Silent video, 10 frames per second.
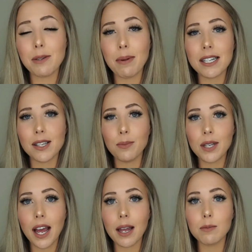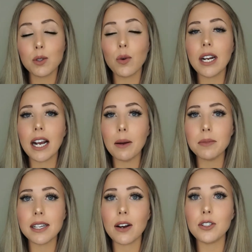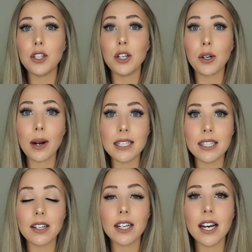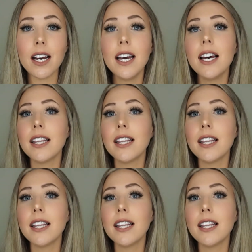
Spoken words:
but sometimes when it comes down to your criteria,